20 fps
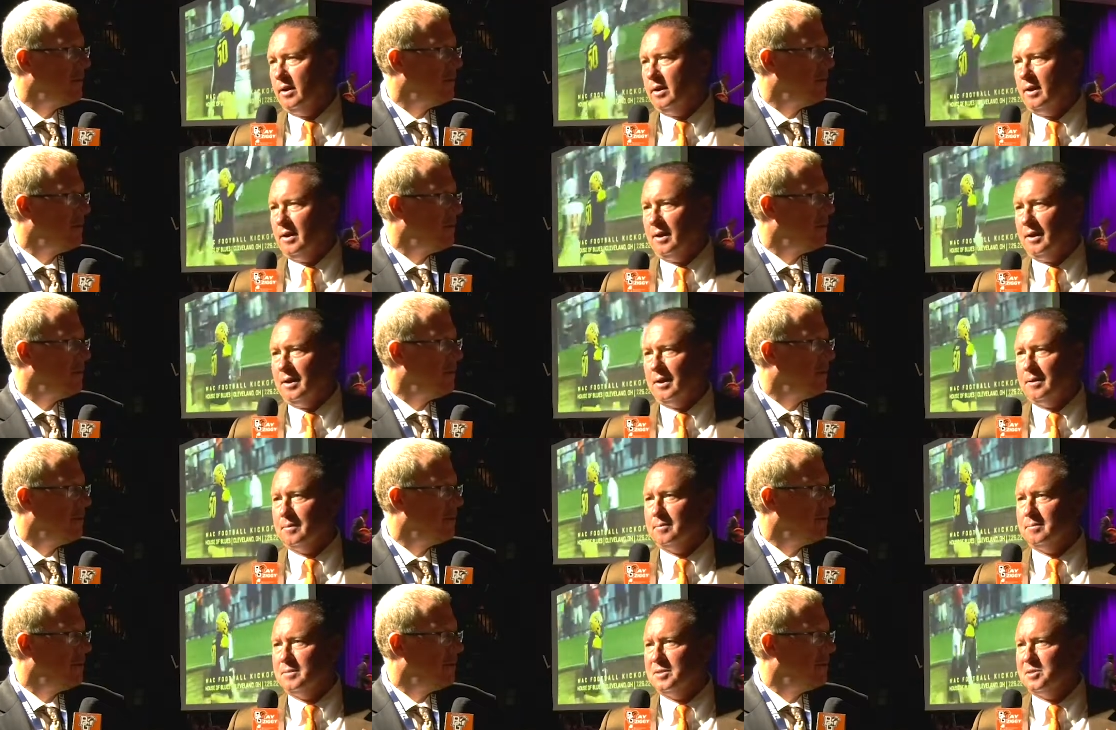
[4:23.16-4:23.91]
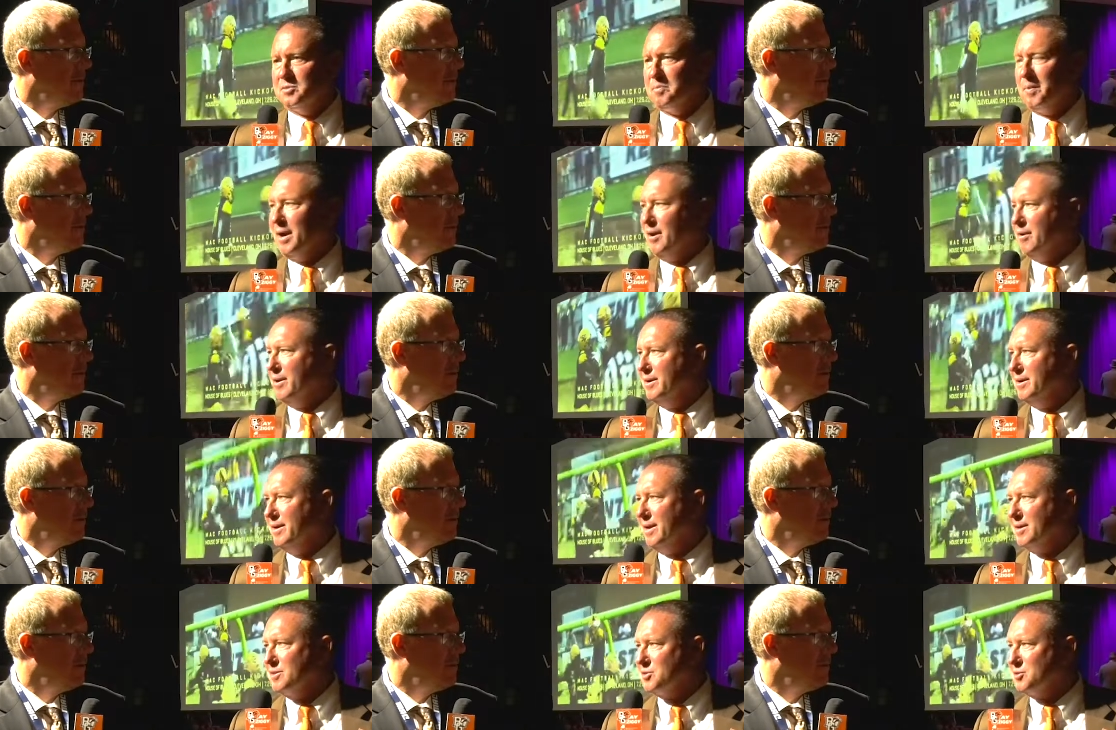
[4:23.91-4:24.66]
Speaker 1: Um, he's married. He
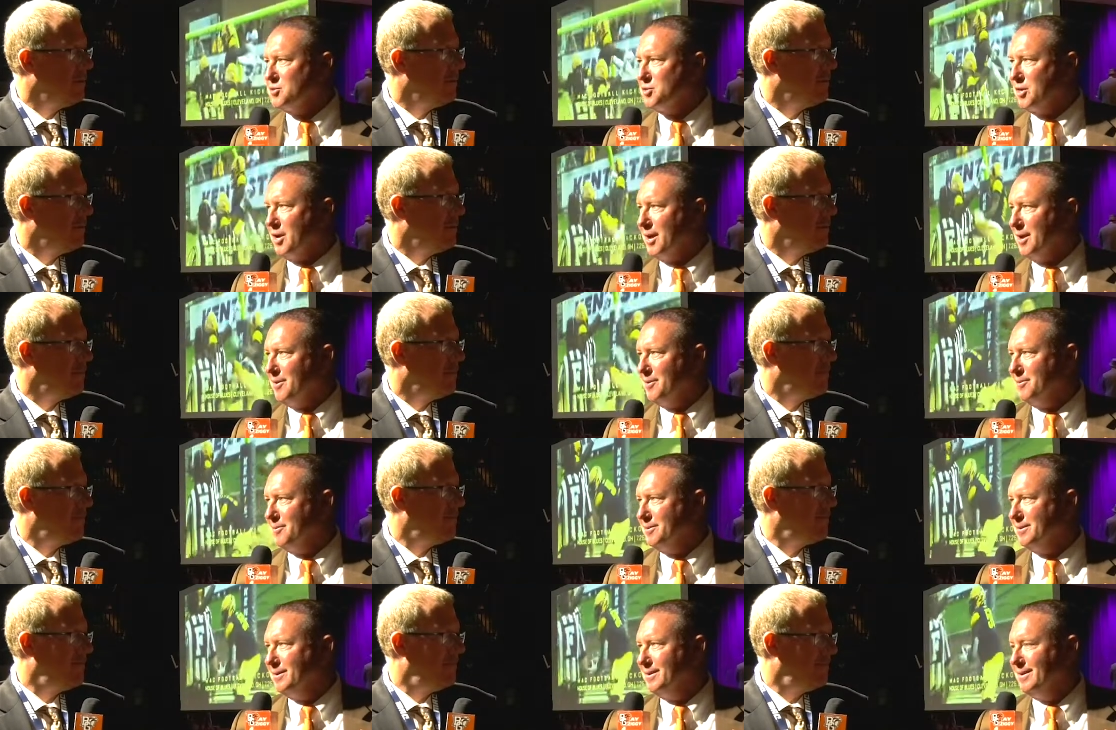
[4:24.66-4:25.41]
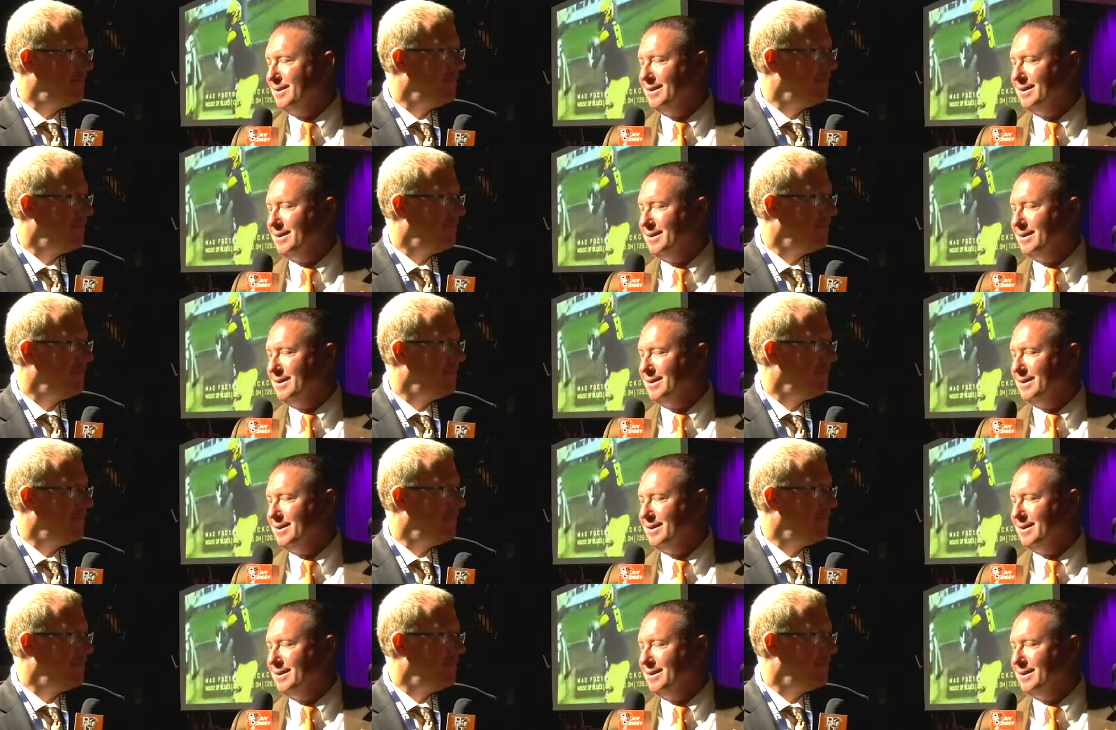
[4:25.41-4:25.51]
has a child.